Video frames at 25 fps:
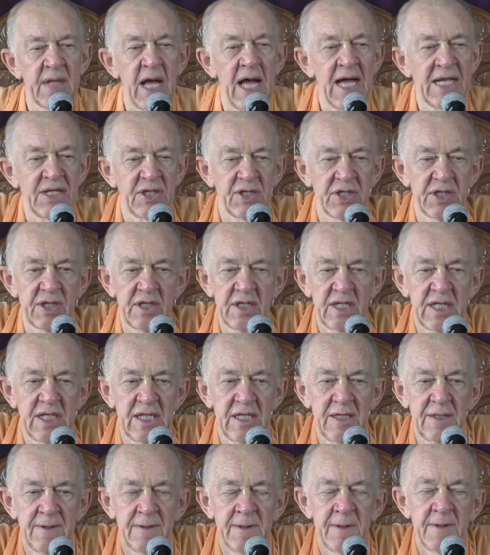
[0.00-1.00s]

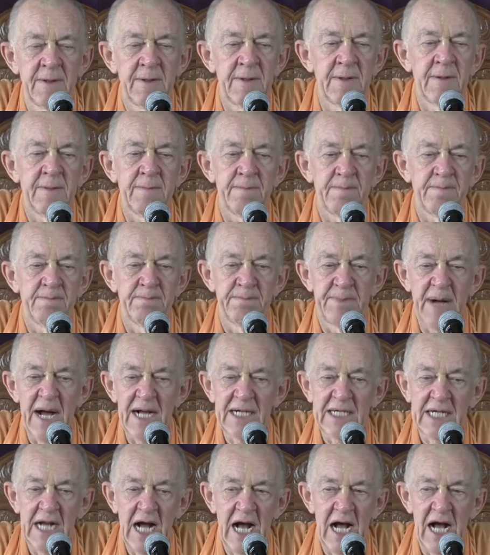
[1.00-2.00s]
Actually,
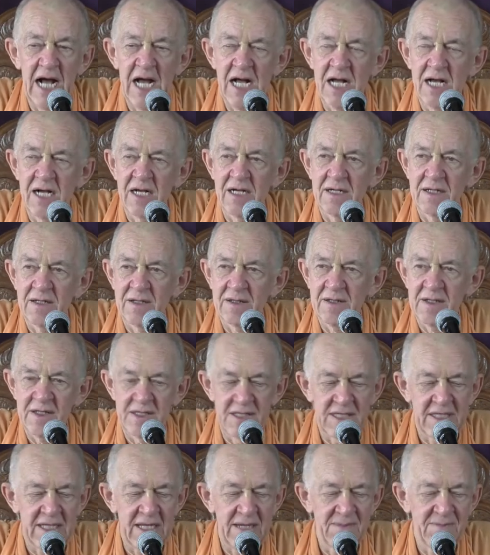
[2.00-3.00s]
Baka,
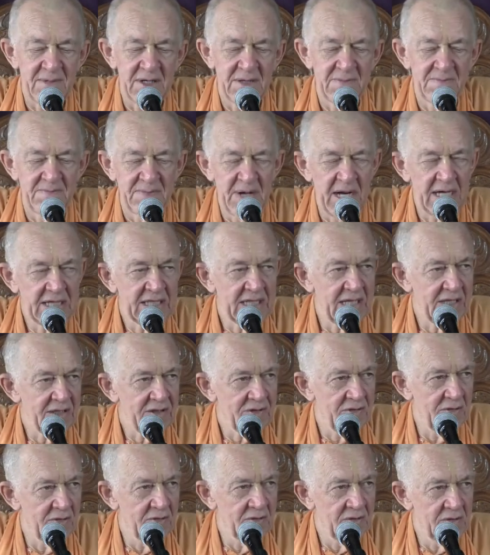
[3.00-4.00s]
this demon
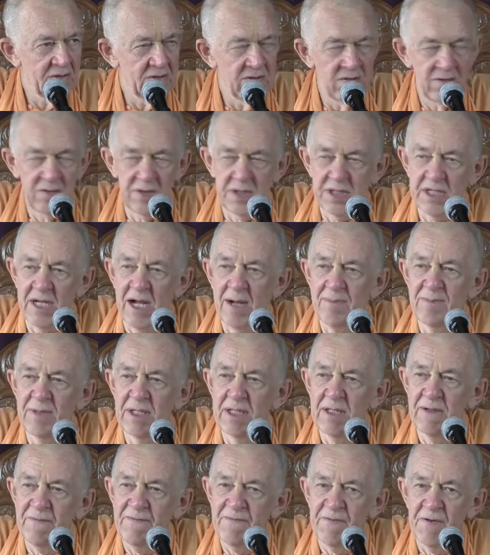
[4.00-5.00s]
Bakasura, who's come
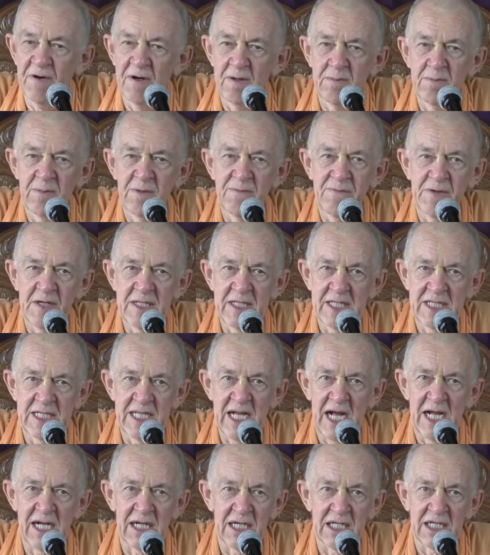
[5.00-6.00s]
in the form of a
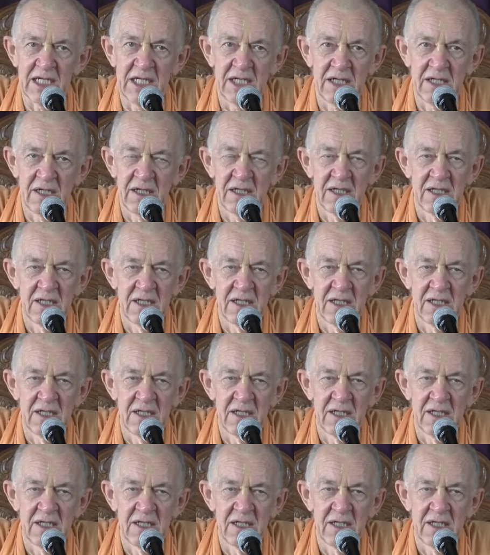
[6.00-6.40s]
duck,